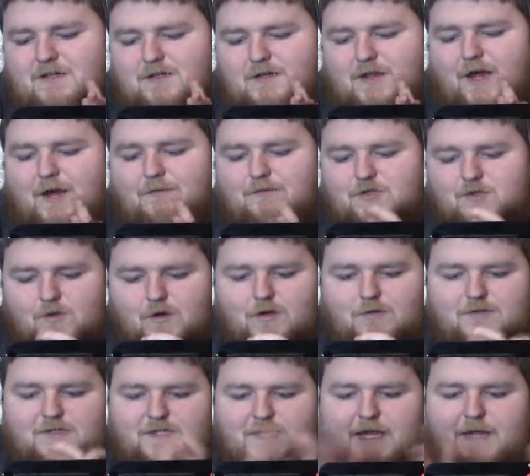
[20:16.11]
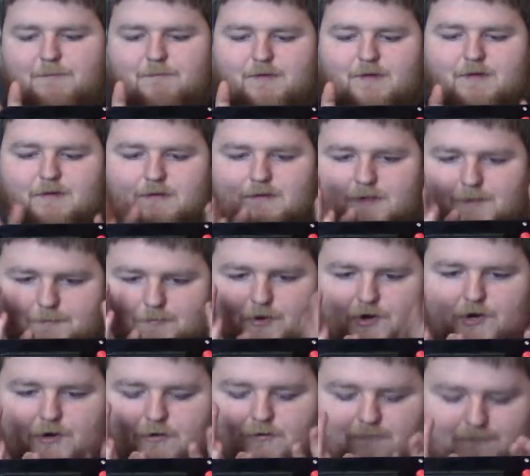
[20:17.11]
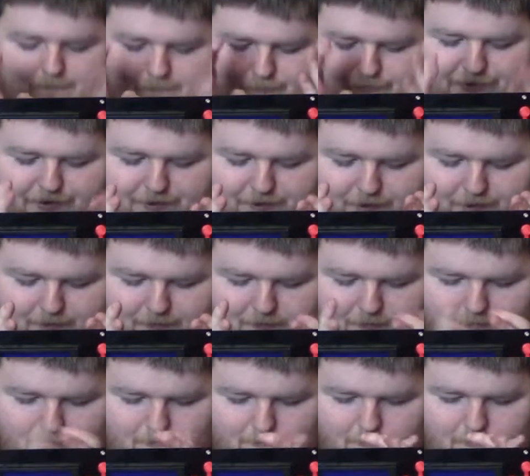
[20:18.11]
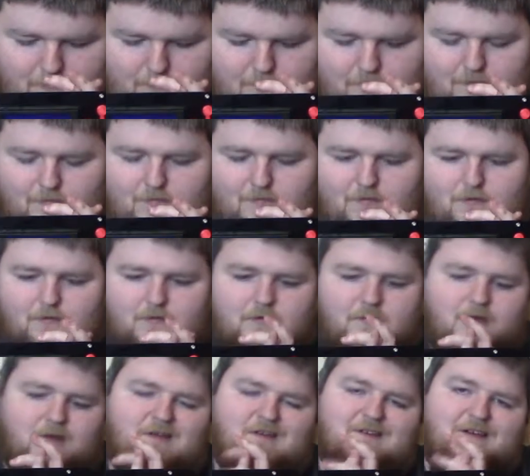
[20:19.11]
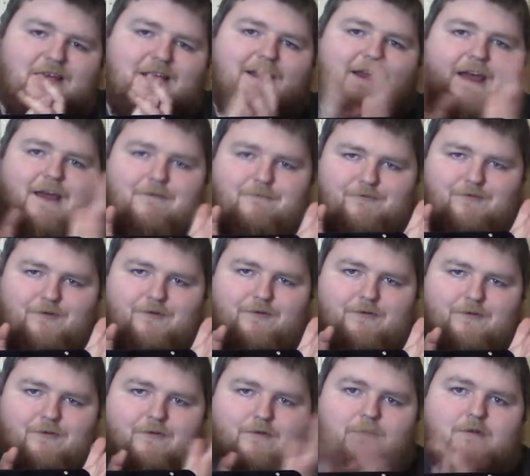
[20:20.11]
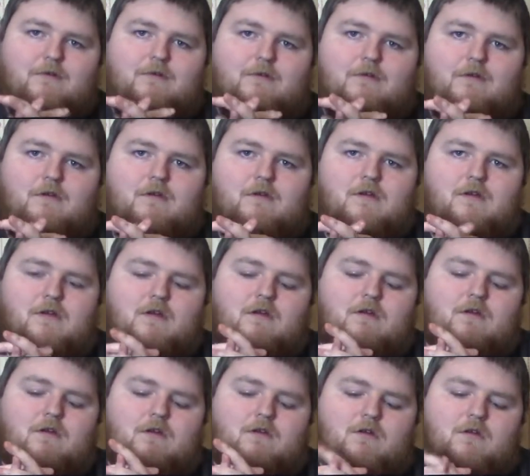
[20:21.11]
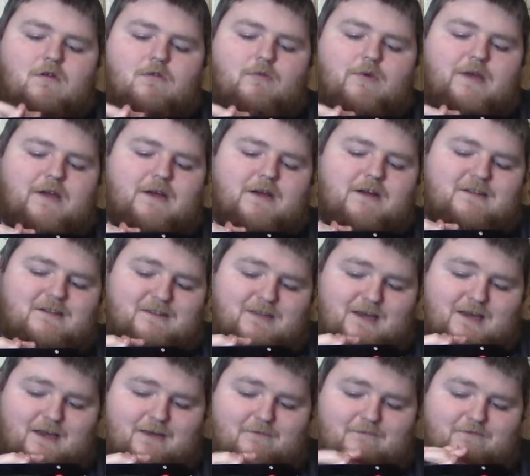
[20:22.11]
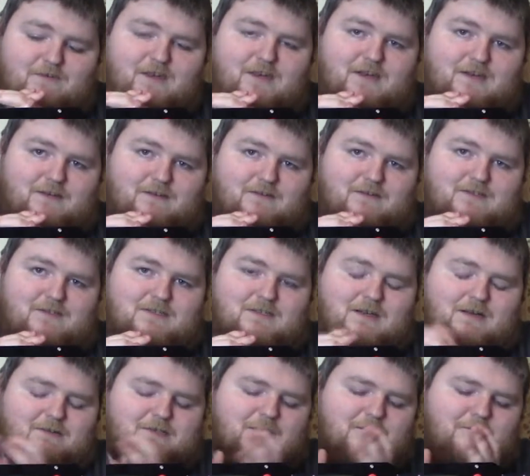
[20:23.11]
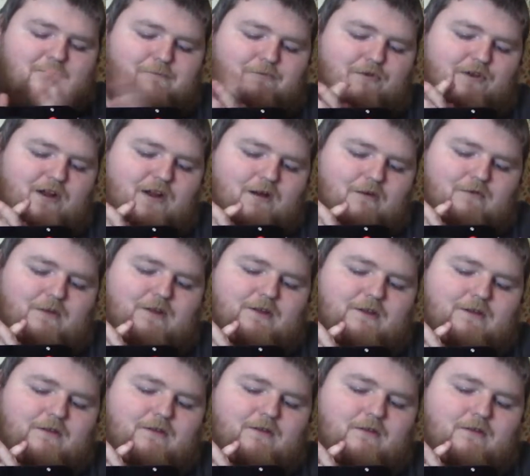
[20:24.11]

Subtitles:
that was what was keeping the printer from printing. And after we got that fixed, I was able to print on it.